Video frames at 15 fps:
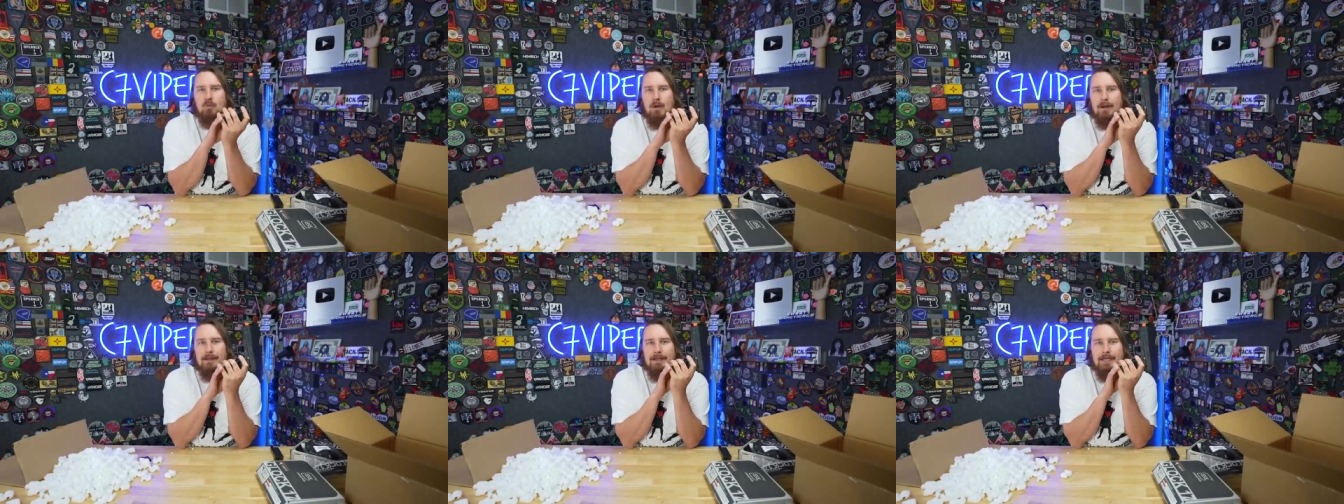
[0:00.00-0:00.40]

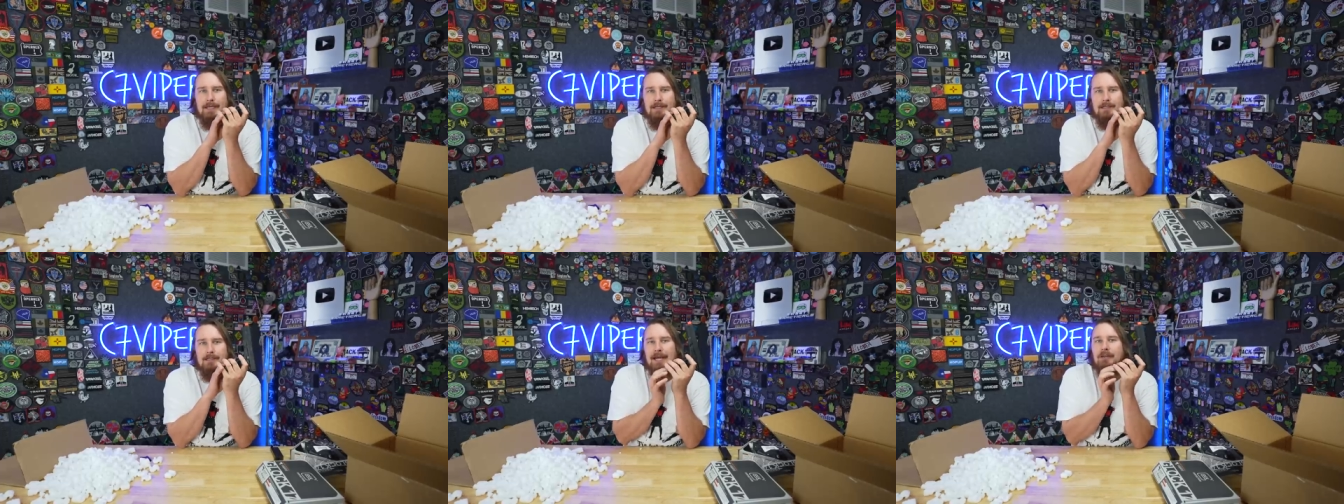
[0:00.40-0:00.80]
one of
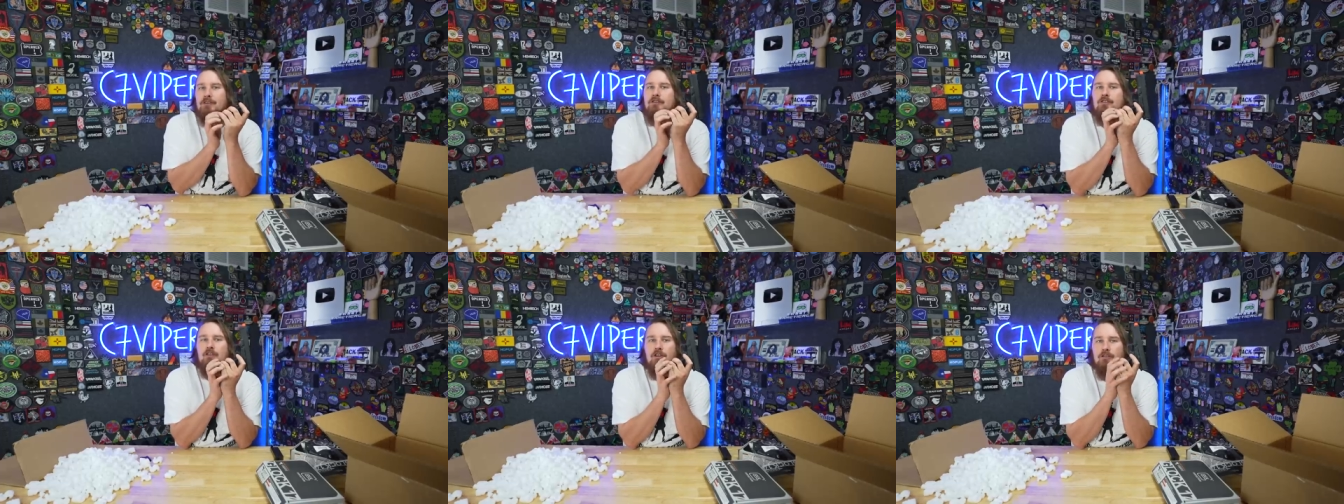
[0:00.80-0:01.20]
these, and
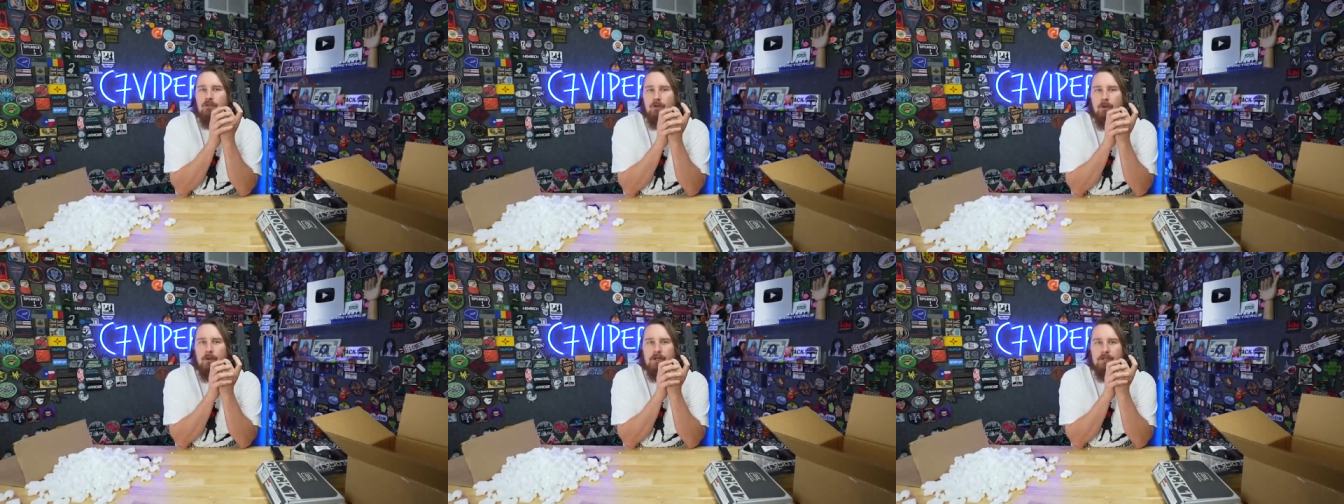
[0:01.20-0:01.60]
there's
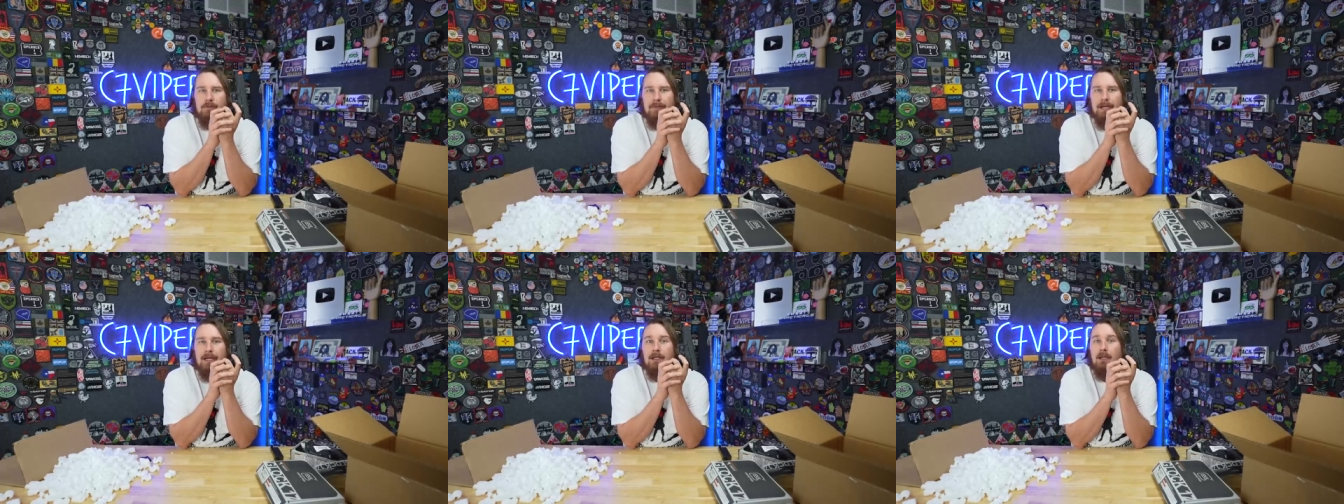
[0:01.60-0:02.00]
also going to
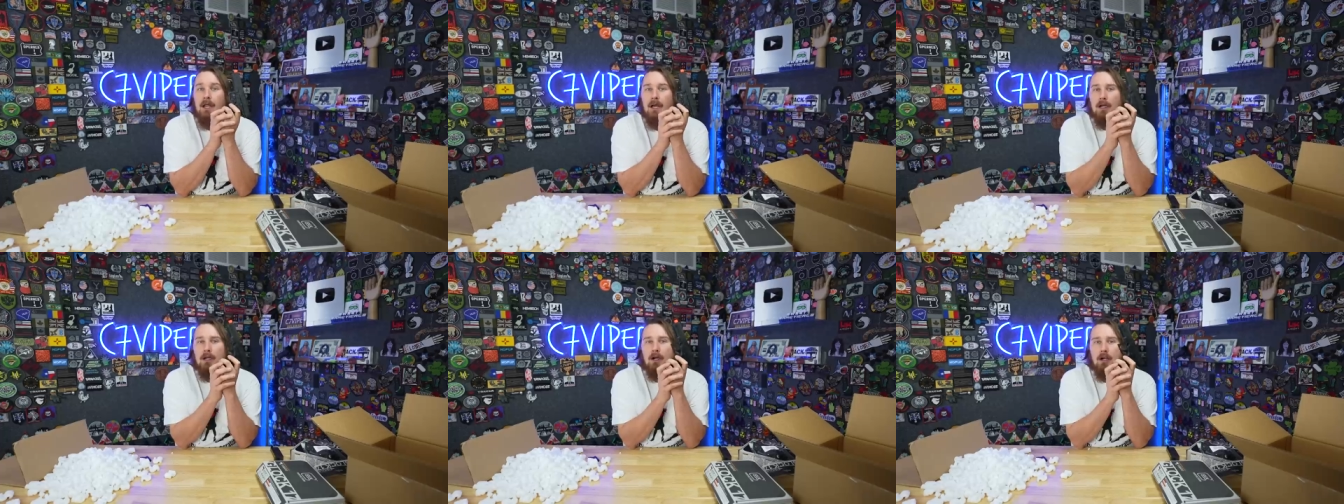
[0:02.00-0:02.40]
be a
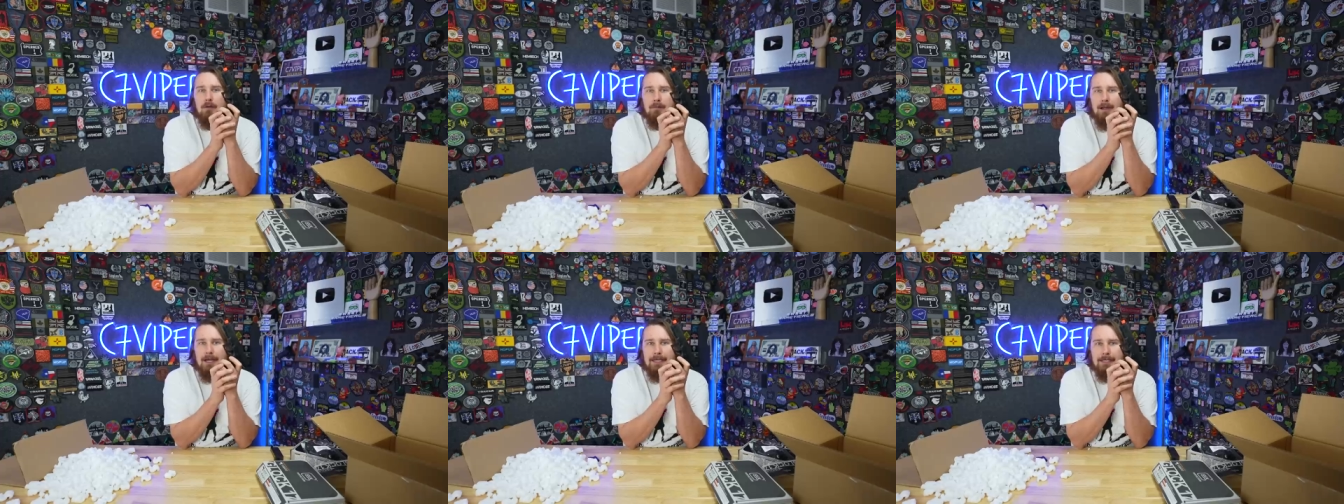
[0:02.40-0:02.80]
Glock
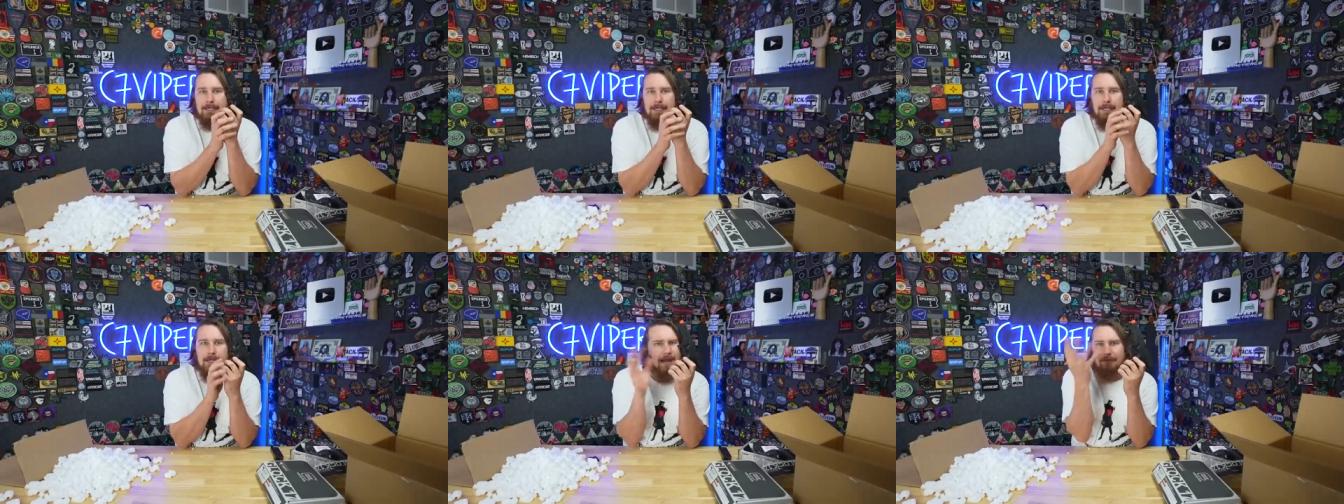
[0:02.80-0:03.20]
carbine
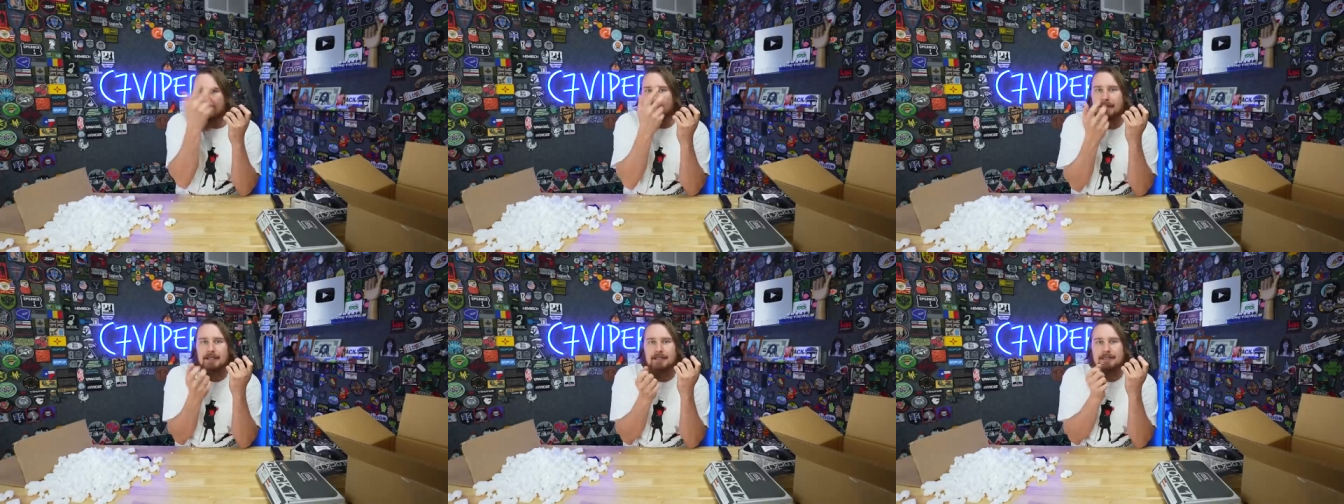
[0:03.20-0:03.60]
kit.
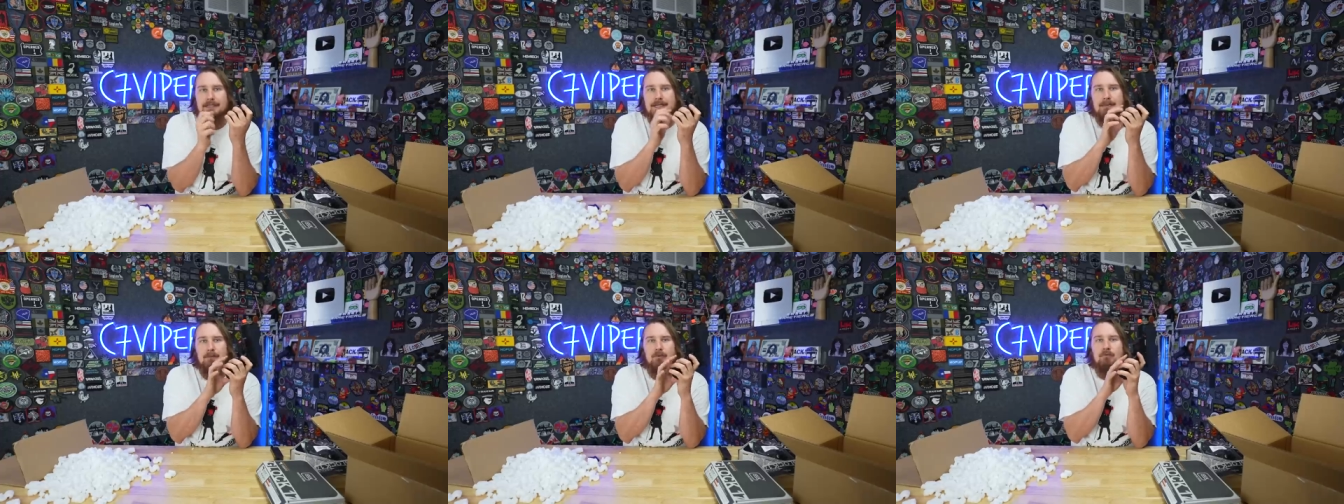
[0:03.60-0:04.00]
Everything
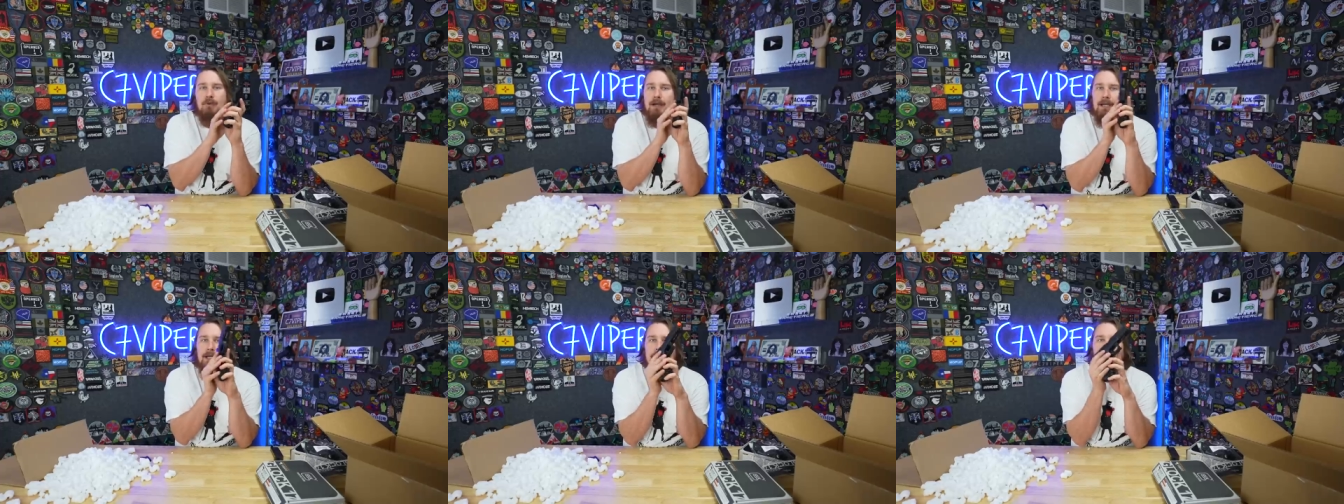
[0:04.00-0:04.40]
assembled,
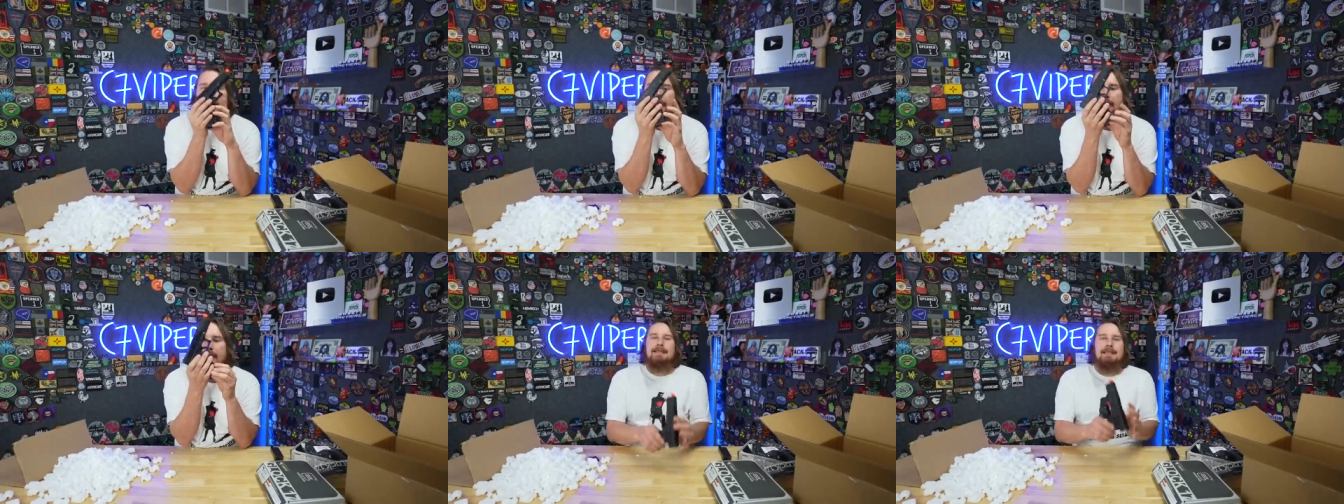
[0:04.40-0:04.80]
ready to go.